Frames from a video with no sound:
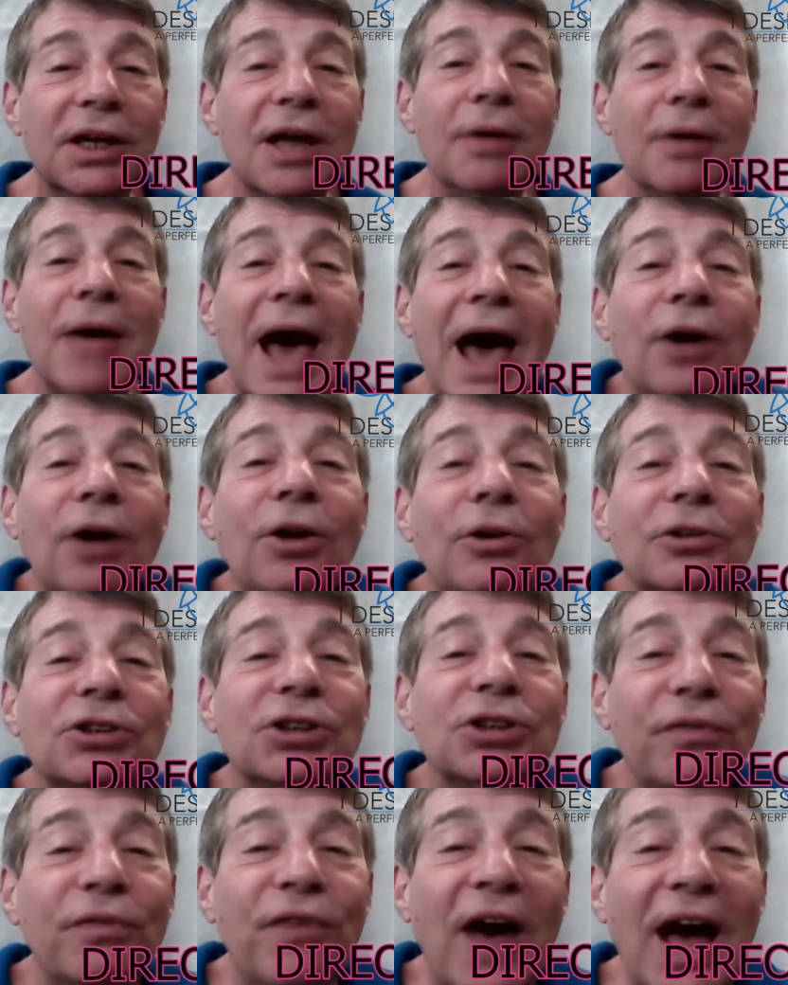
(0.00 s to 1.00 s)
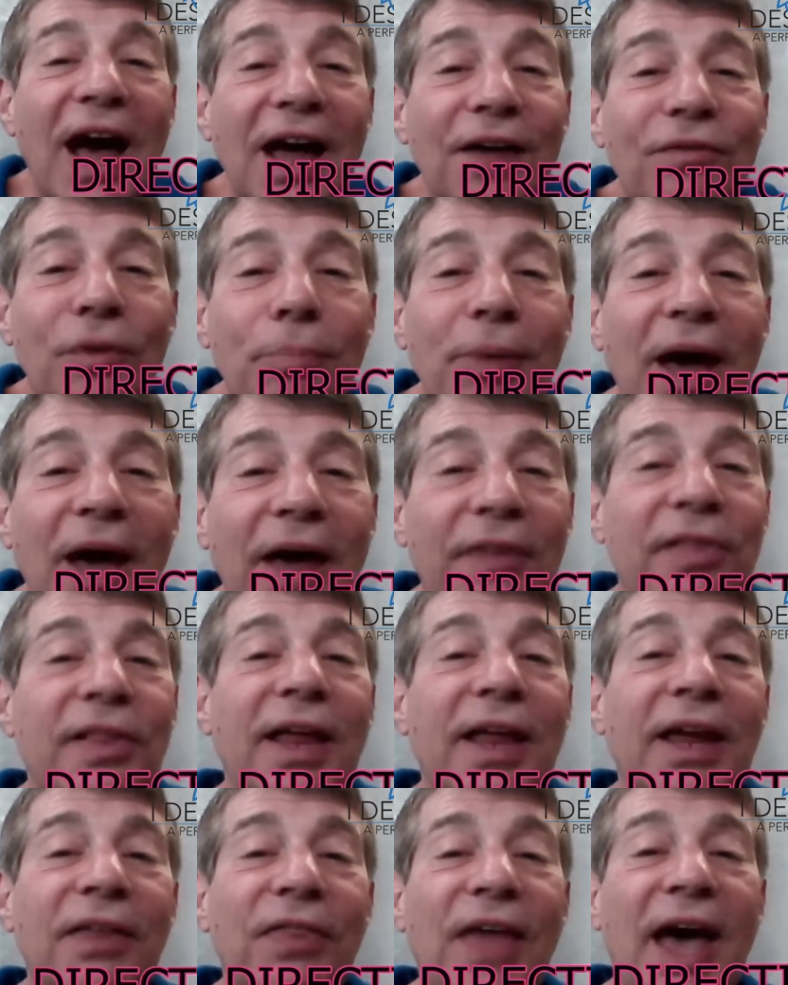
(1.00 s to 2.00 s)
How do you survive a path
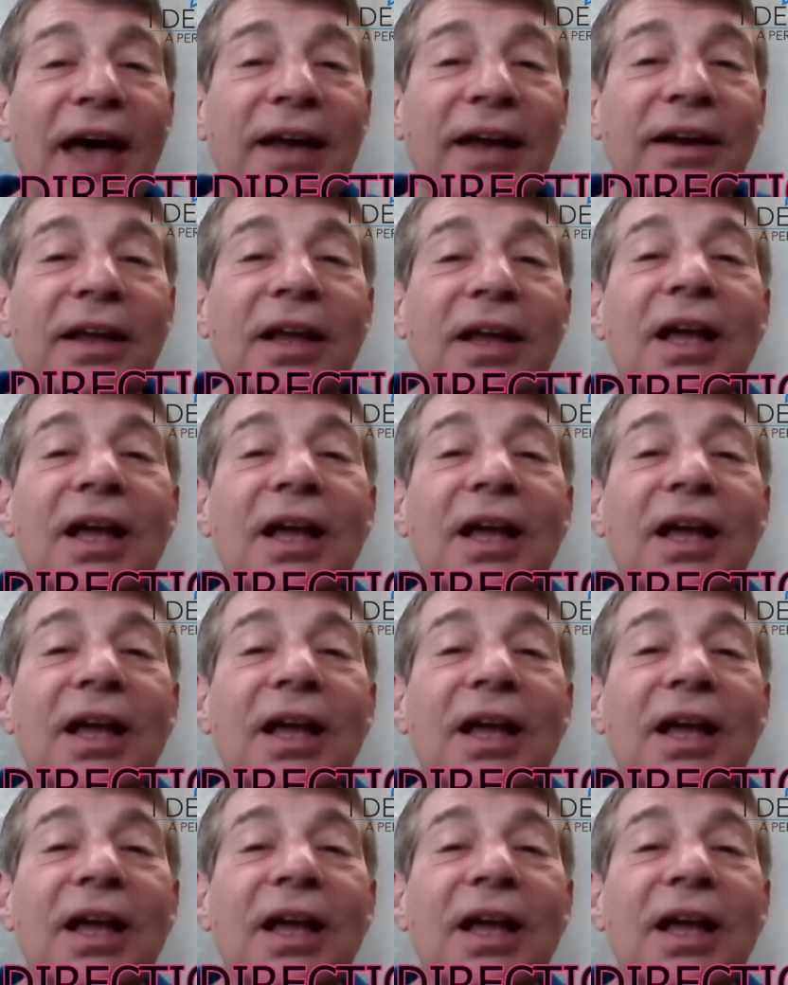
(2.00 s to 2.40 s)
like that?